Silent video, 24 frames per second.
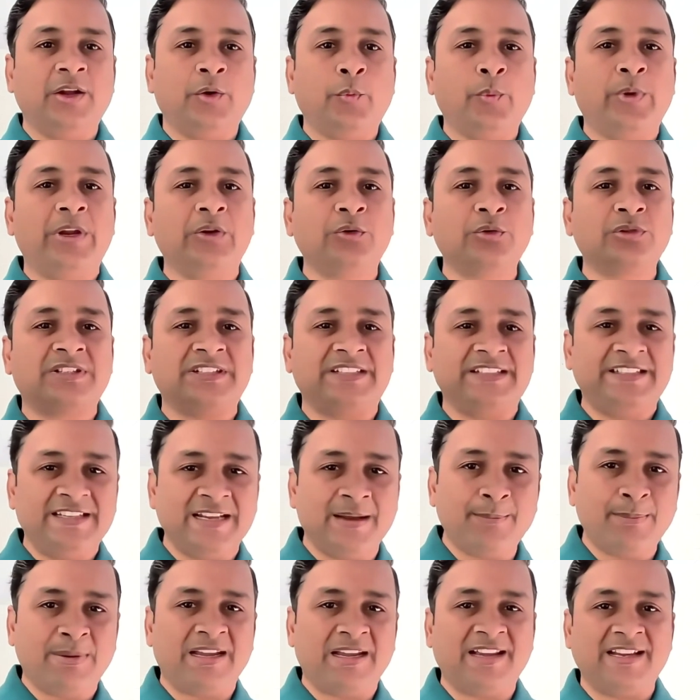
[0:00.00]
We use
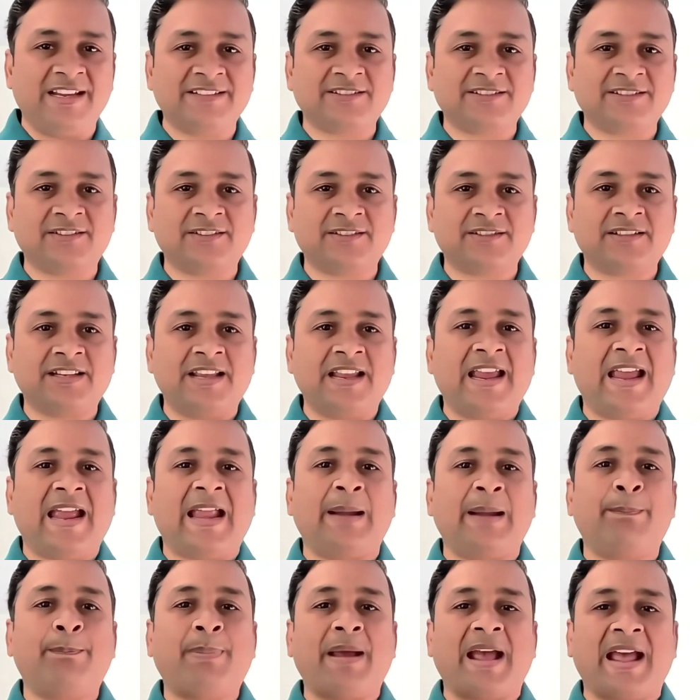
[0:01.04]
E M L lasers
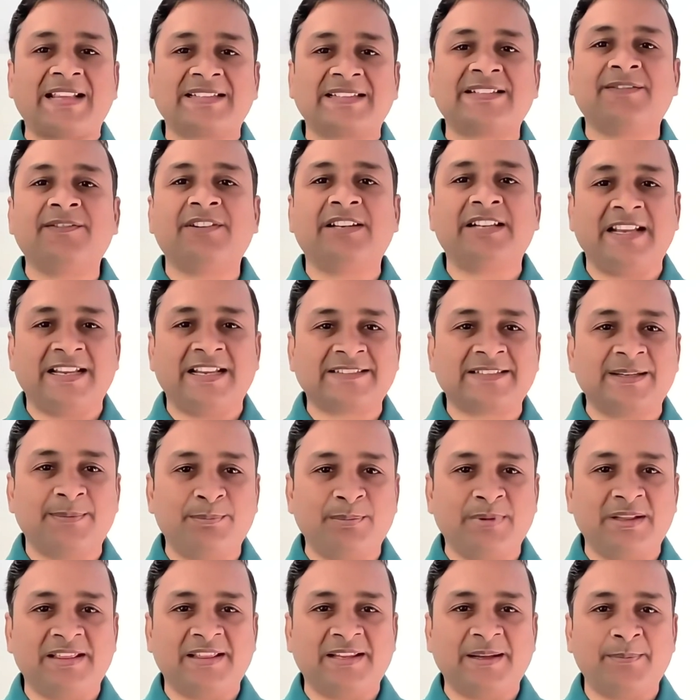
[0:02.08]
and
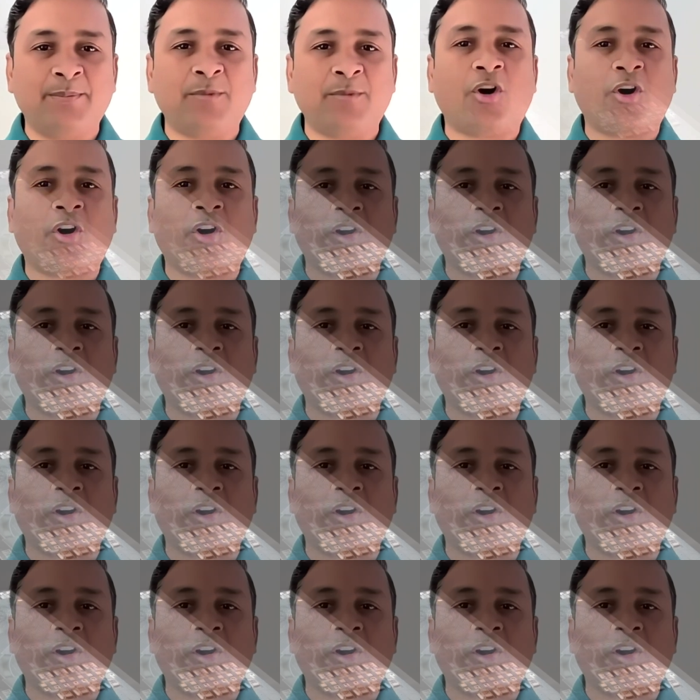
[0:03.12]
passively assemble them